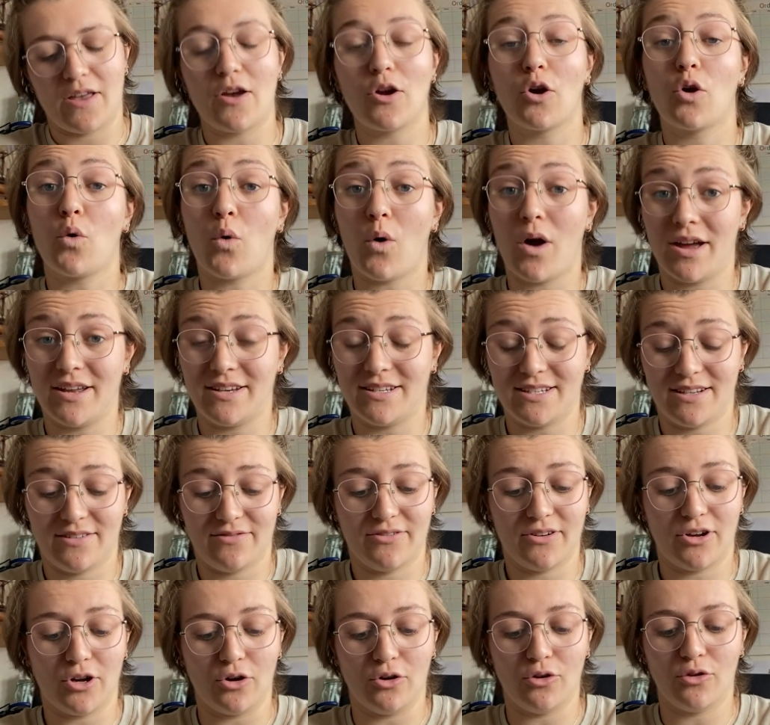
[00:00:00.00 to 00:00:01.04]
Quite
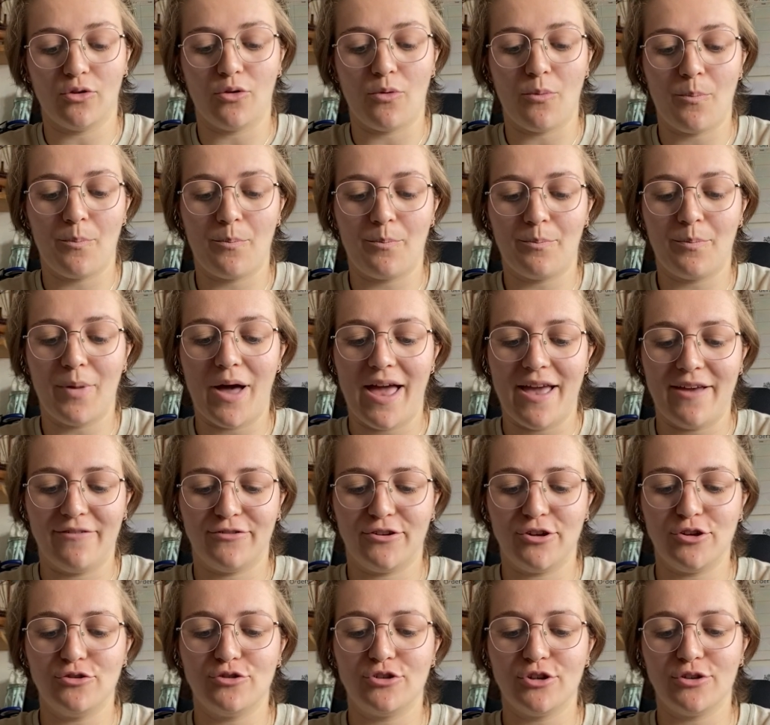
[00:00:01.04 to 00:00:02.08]
difficult. But if
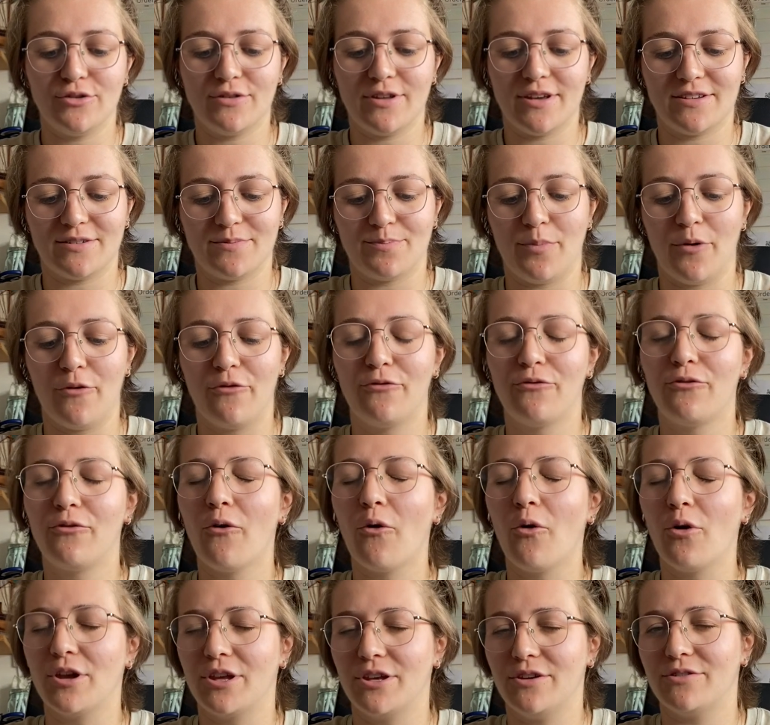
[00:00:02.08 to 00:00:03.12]
you do this
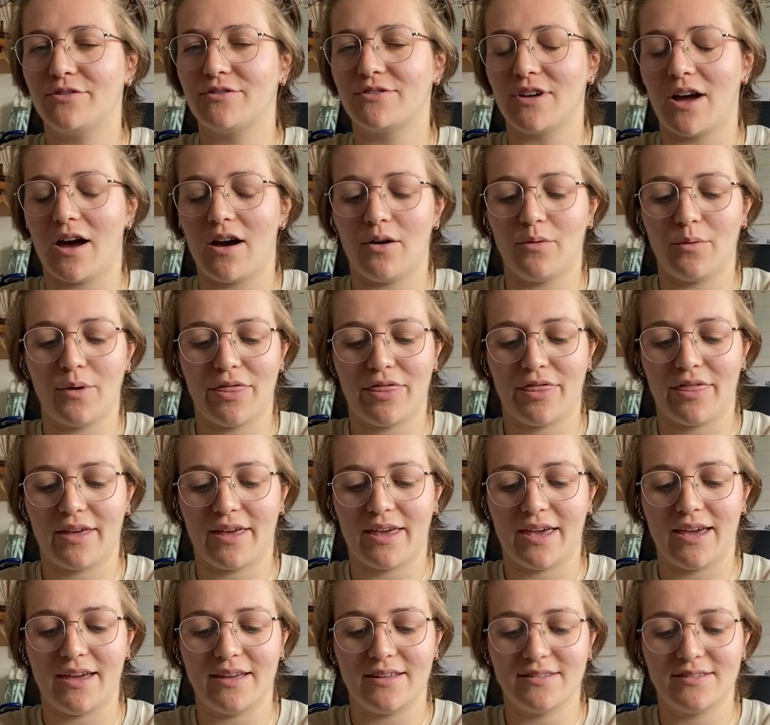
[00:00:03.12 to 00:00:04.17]
before you start with the
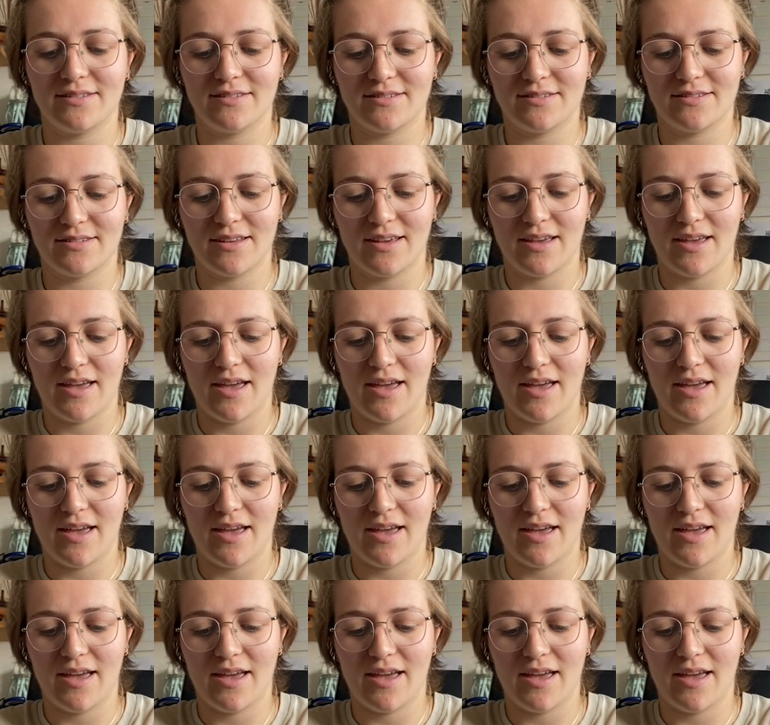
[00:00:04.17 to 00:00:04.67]
kids,